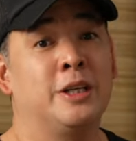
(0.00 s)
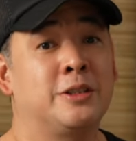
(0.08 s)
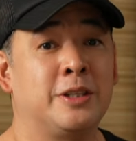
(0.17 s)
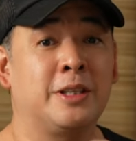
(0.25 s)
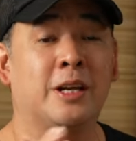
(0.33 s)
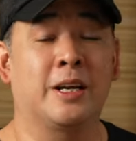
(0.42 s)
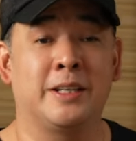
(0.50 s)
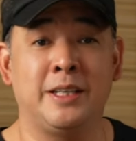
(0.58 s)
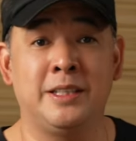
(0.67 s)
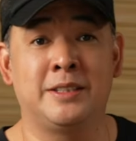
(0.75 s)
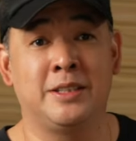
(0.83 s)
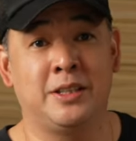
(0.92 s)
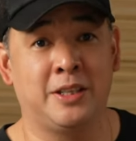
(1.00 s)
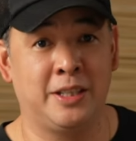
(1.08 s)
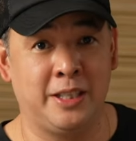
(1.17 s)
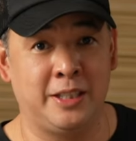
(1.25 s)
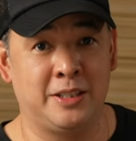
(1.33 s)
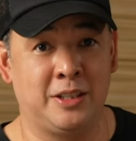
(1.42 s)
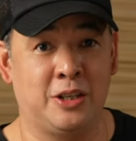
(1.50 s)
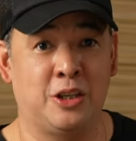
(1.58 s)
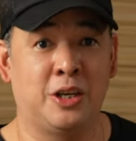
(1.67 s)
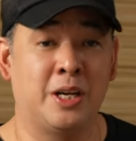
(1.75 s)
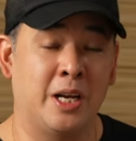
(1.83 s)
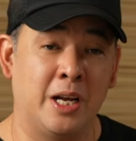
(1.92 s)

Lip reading: So it got easier and easier